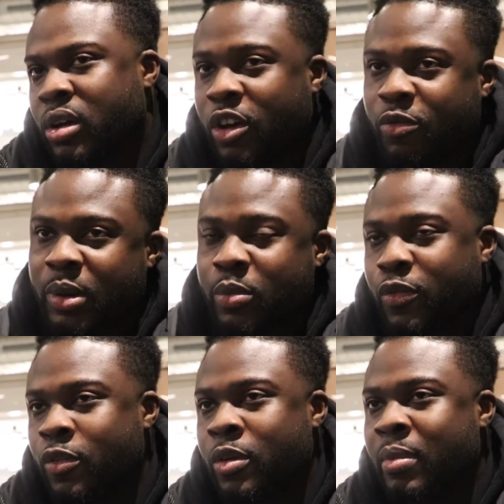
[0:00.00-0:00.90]
A lot of people
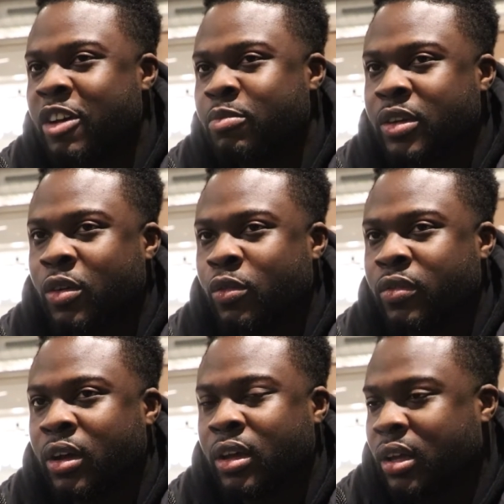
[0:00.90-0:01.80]
thought it might have been
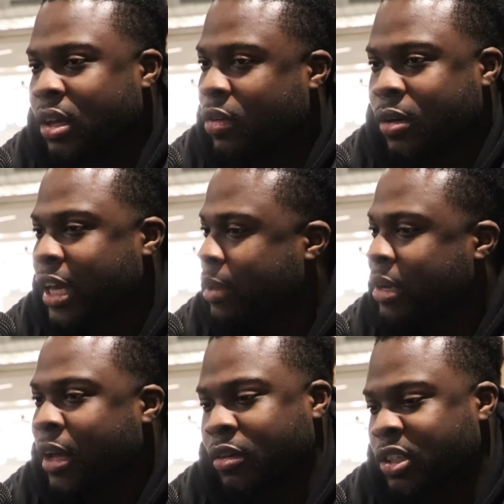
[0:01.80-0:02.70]
over. Look at him
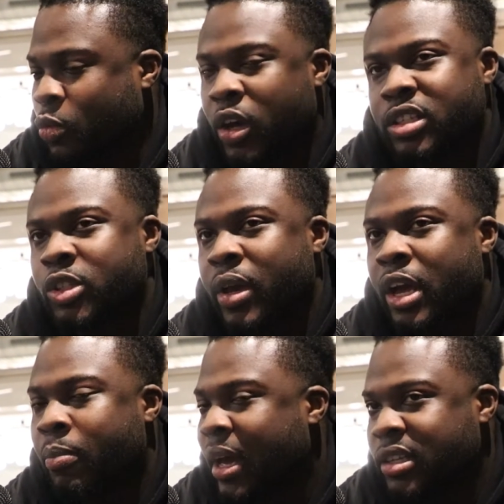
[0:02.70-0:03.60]
now. He's worked his way
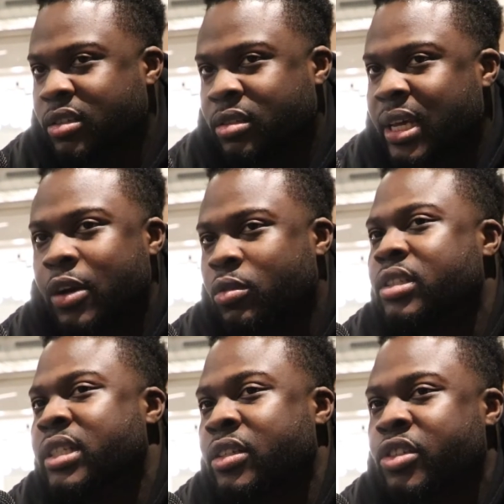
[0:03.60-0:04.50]
up back into title
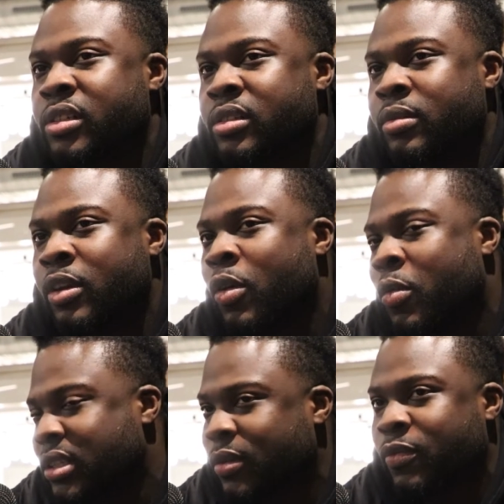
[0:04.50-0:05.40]
contentions. No one
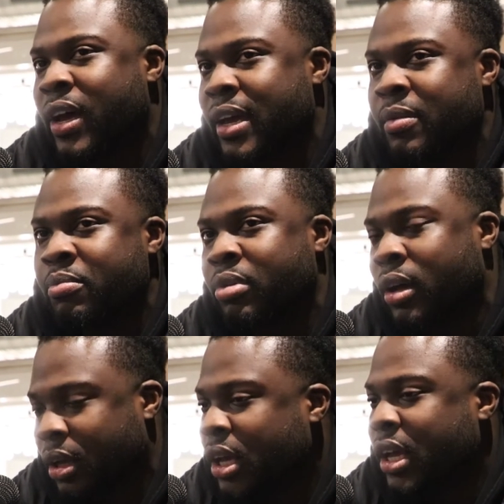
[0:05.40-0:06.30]
wants to fight him, but
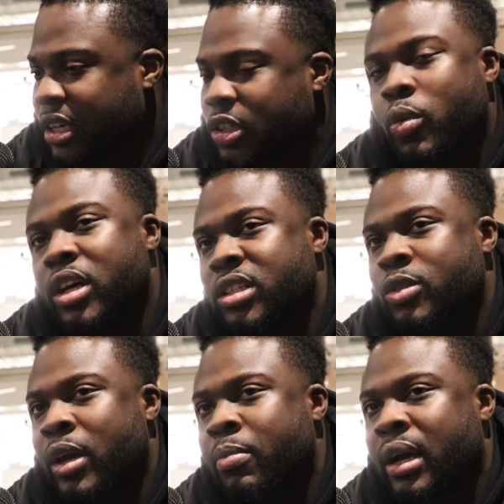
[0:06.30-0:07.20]
he's worked his
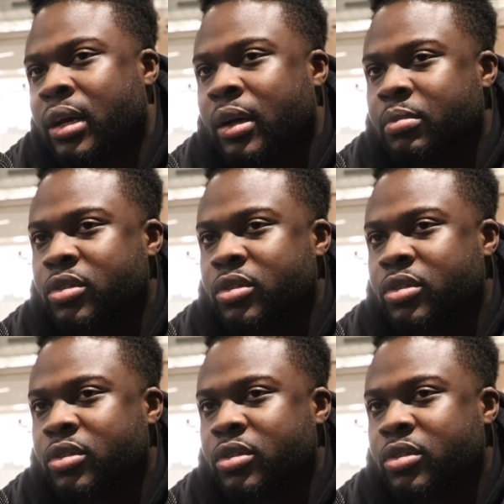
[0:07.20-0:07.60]
way back up.